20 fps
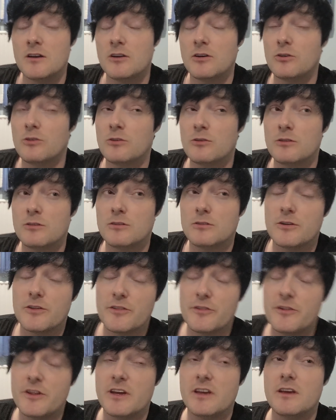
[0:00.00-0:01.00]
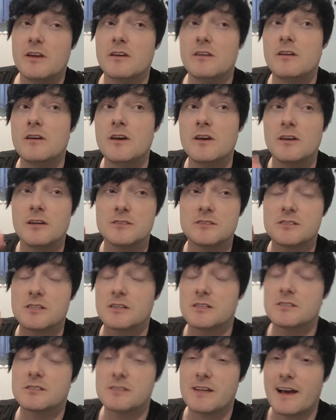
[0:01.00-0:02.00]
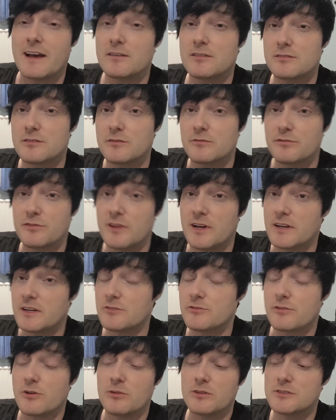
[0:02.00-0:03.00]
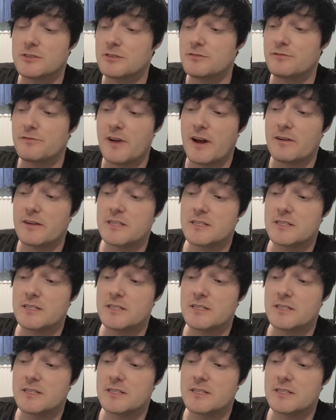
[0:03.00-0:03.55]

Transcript: or the Success flight control, just very